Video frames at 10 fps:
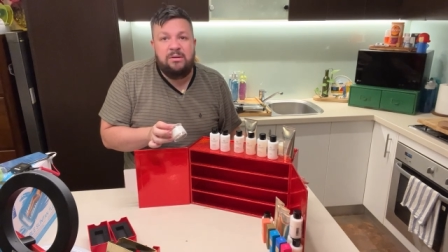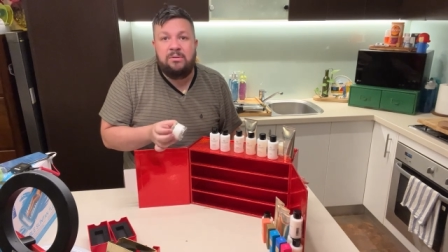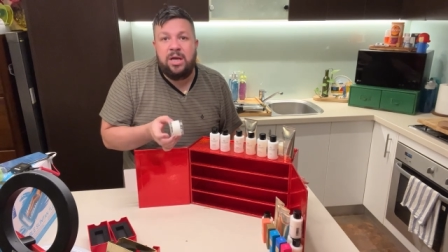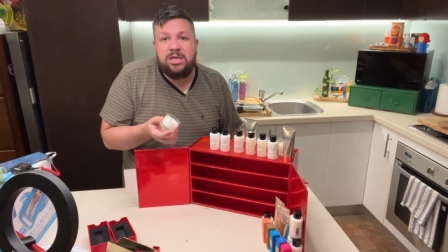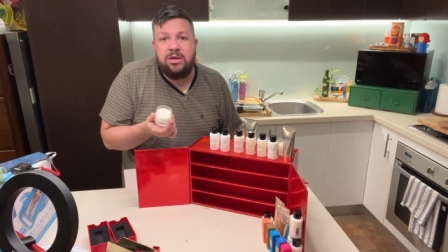
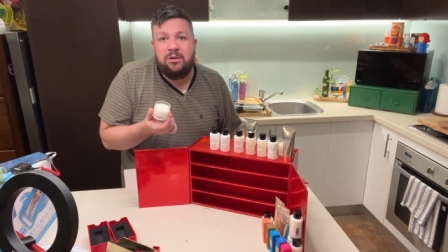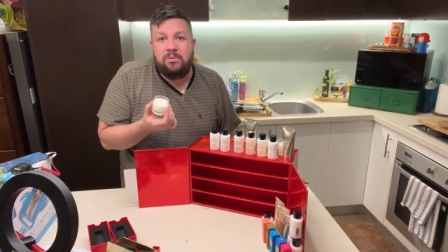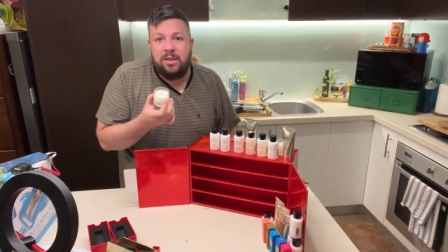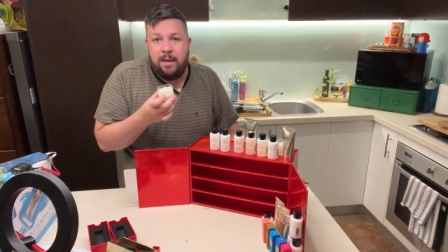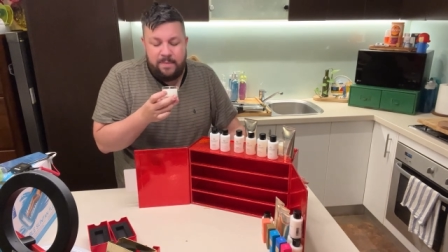Well, I don't know
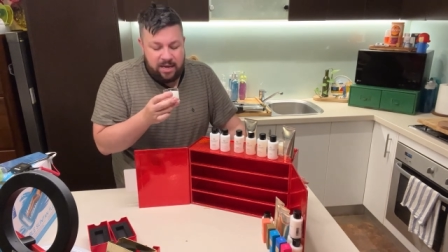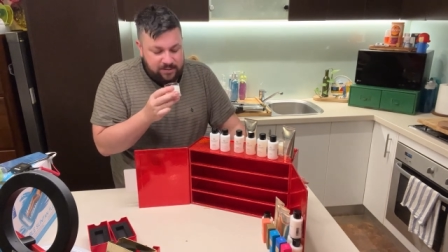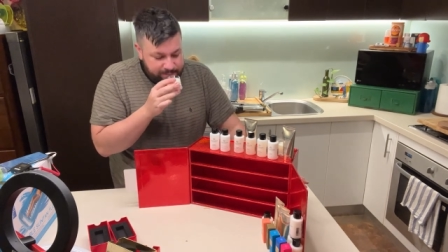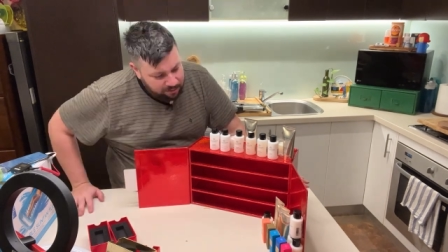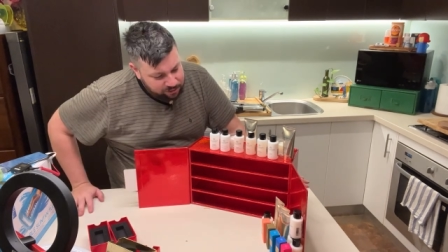what that
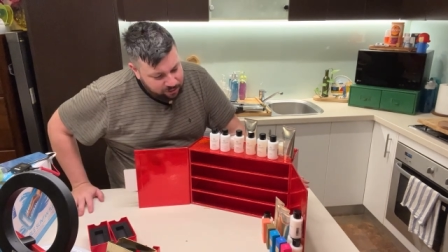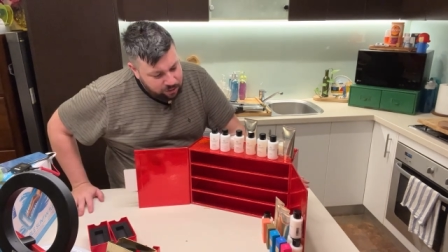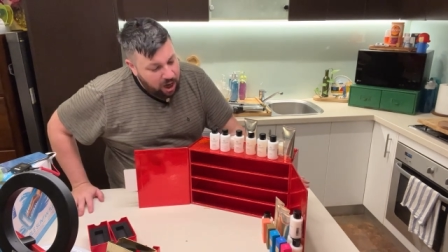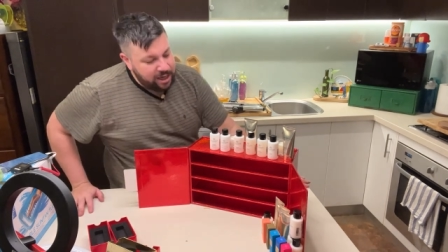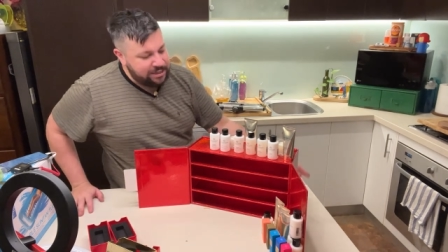means, but it was
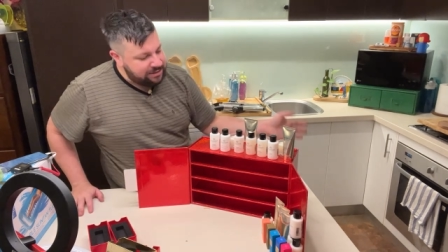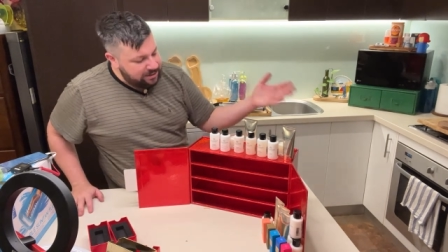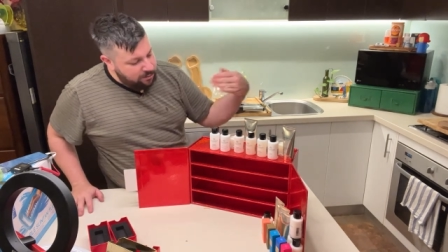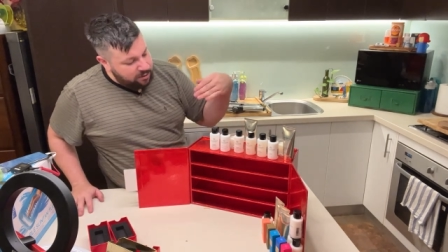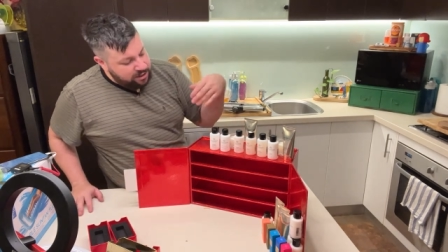good. I can
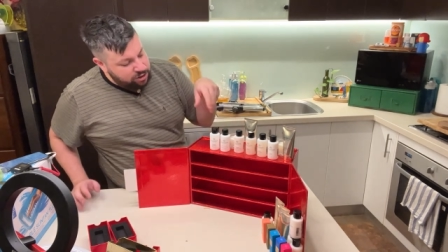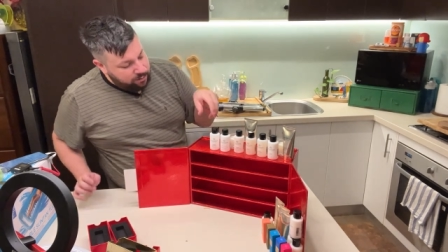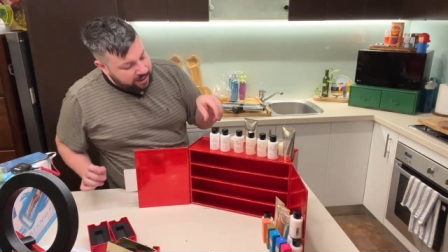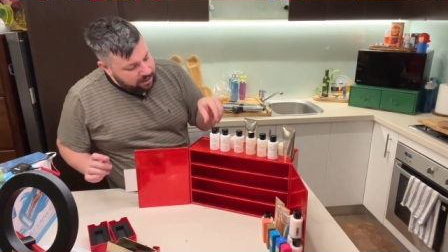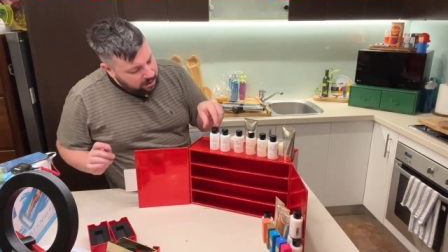see what they're
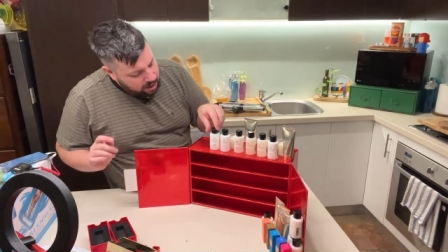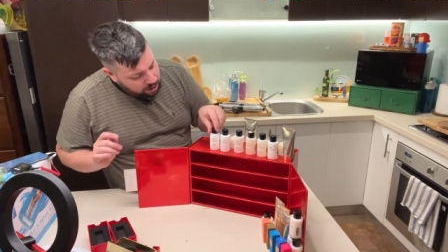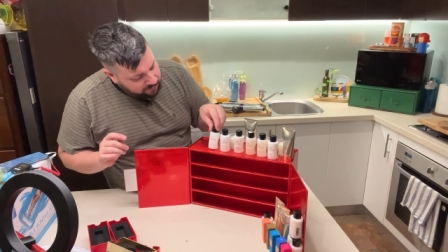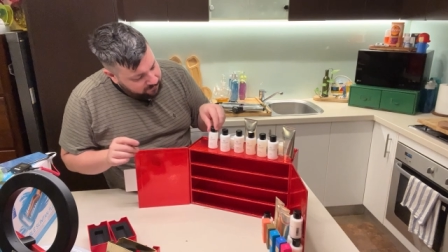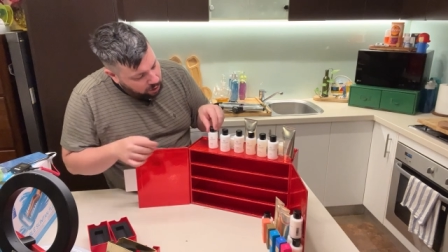doing.
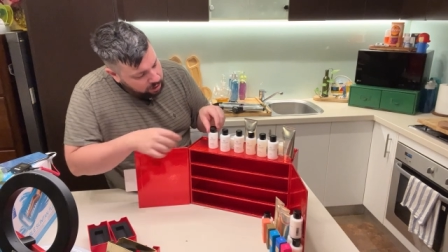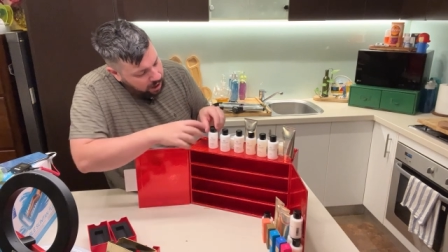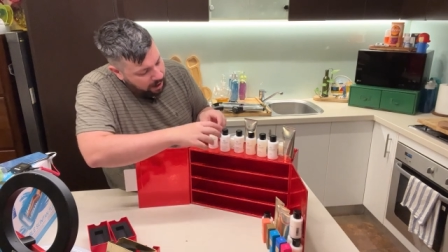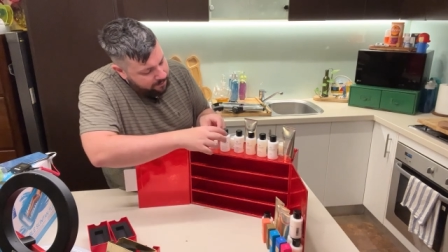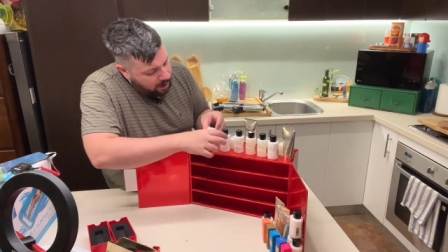You've
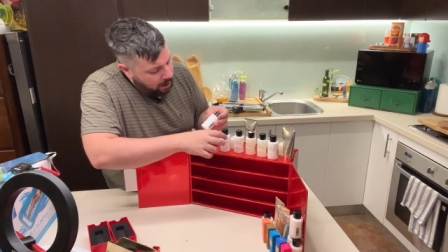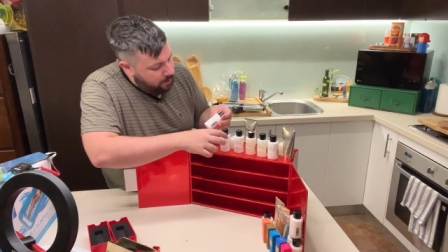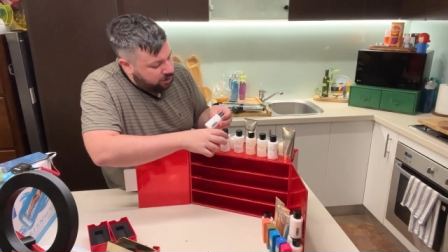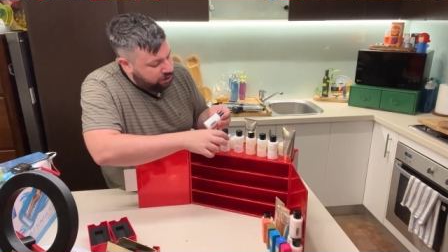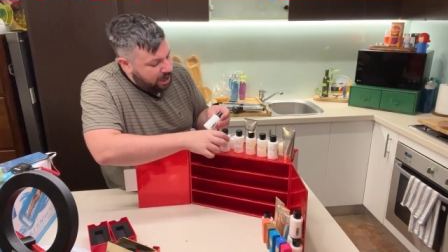got
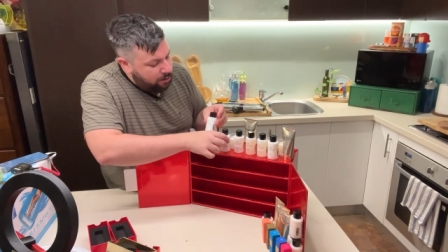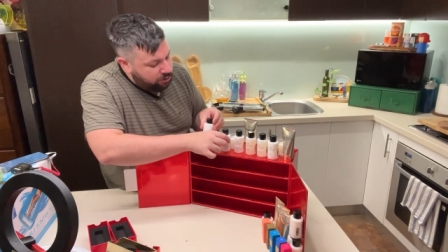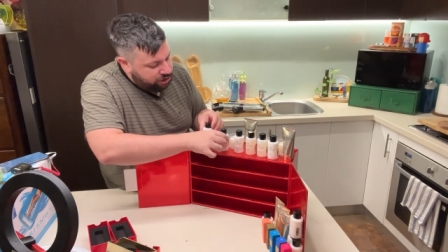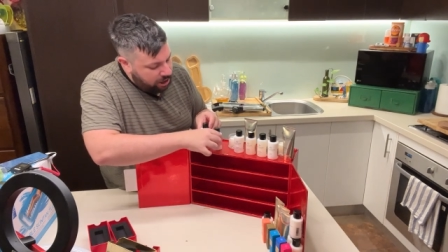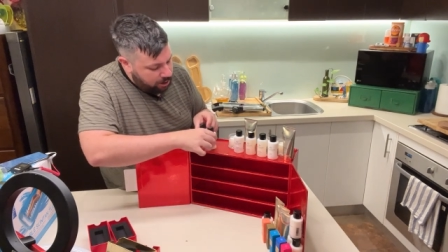a
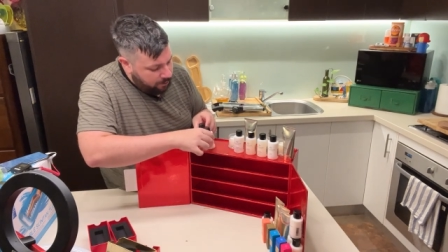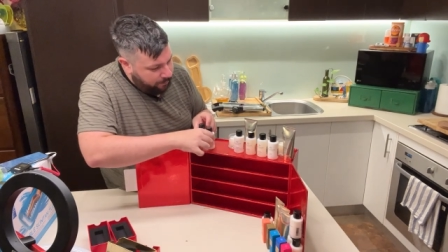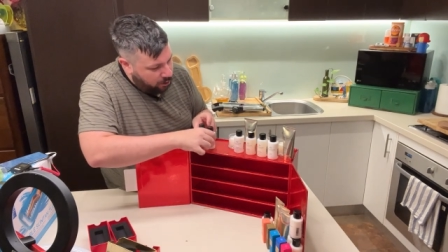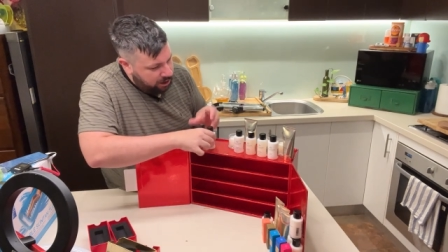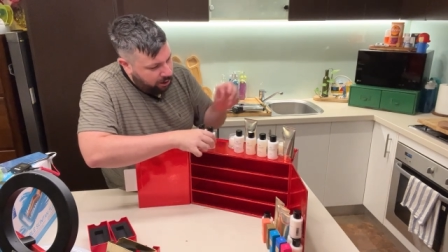shower gel and a
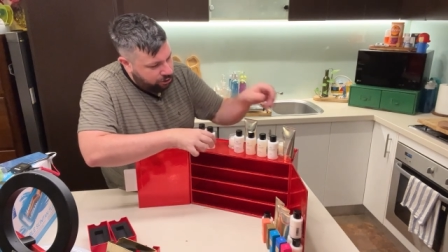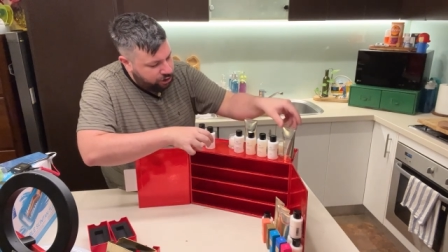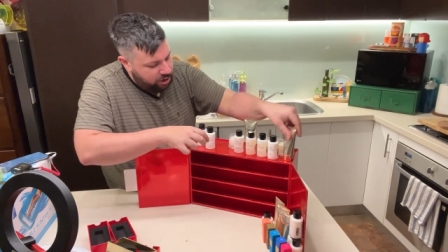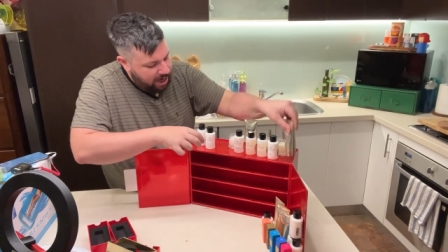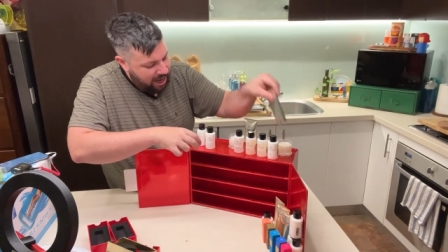body
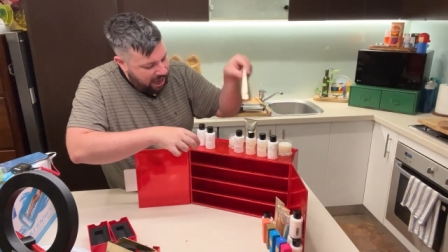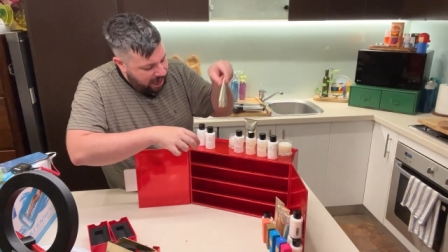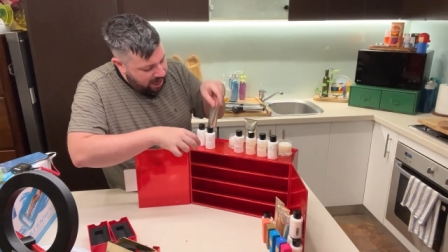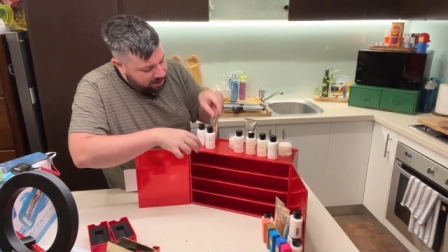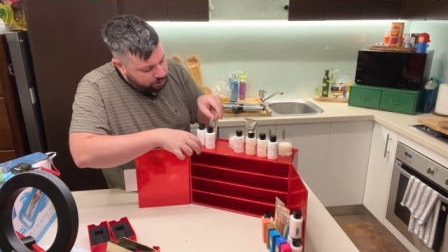lotion and a
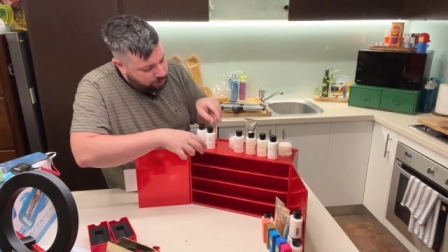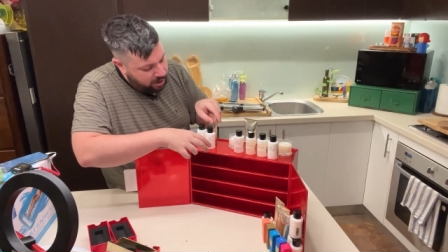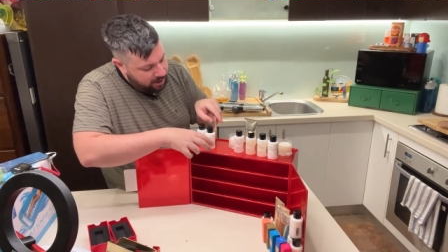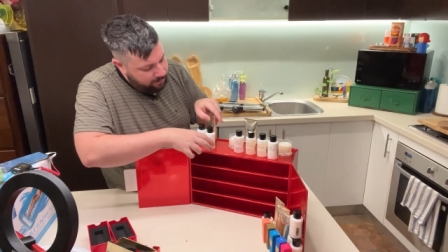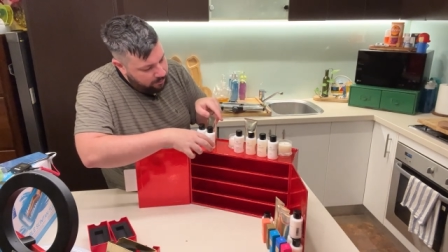hand
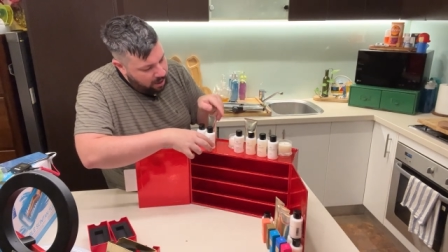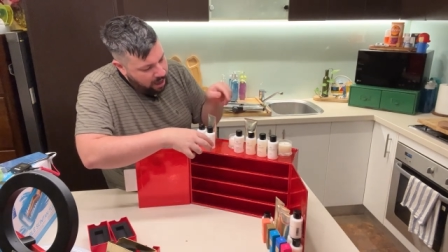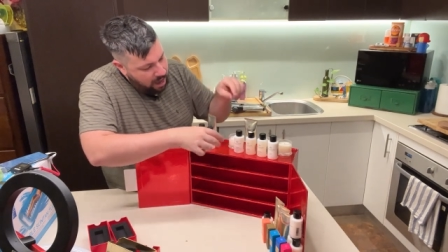cream.